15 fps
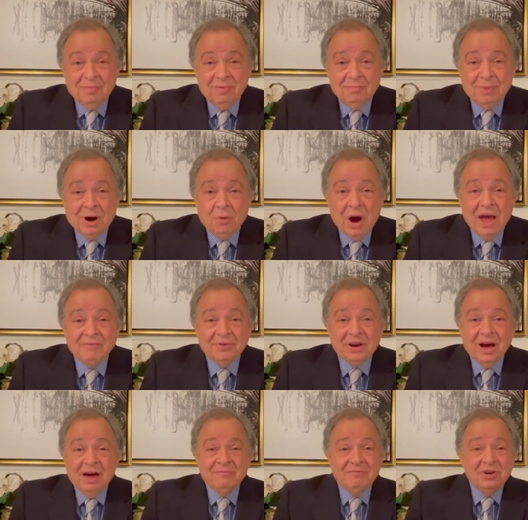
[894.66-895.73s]
My wife and
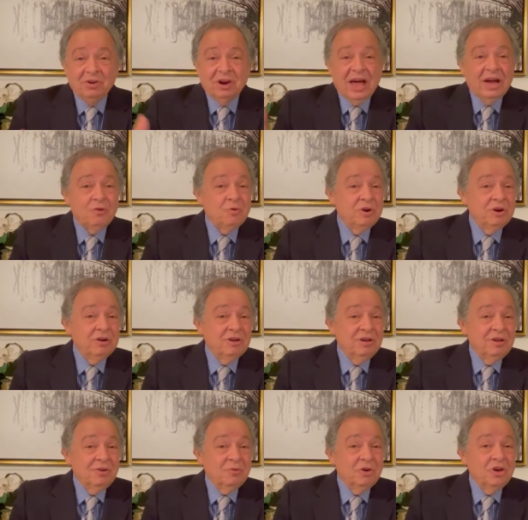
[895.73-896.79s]
I feel like we're,
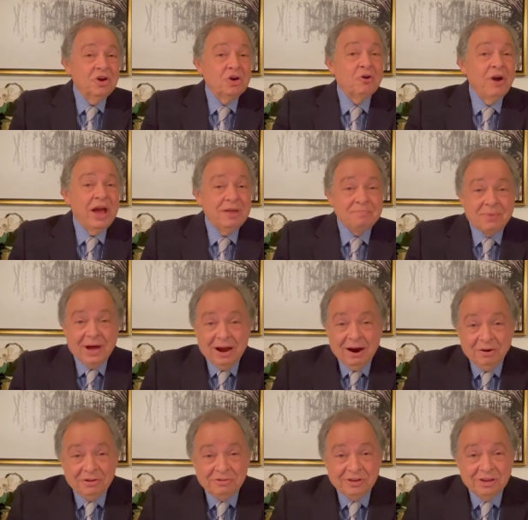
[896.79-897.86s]
we're your
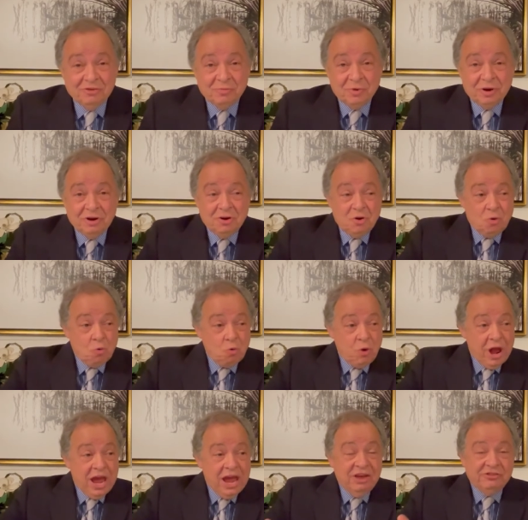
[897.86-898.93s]
grandparents as we're
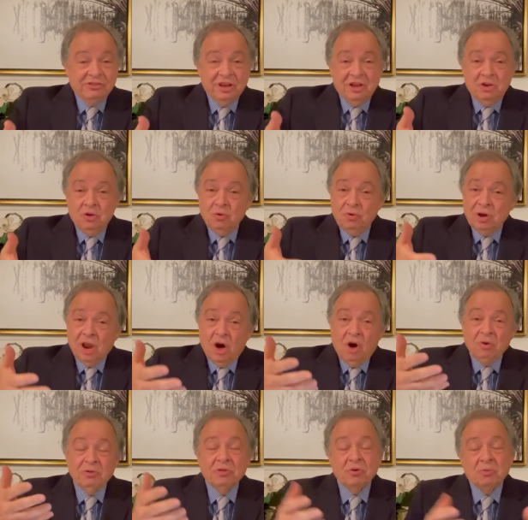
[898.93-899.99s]
raising you
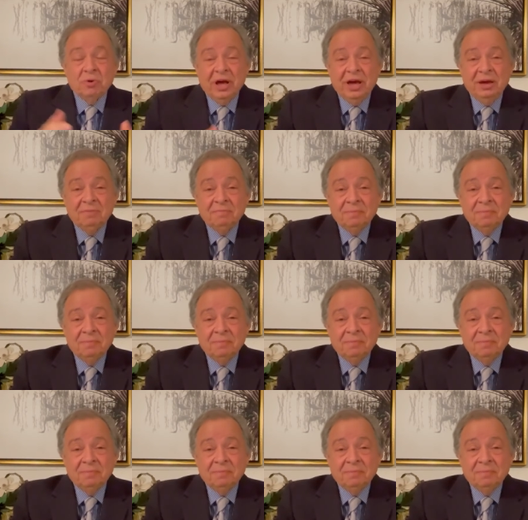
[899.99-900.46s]
along the way.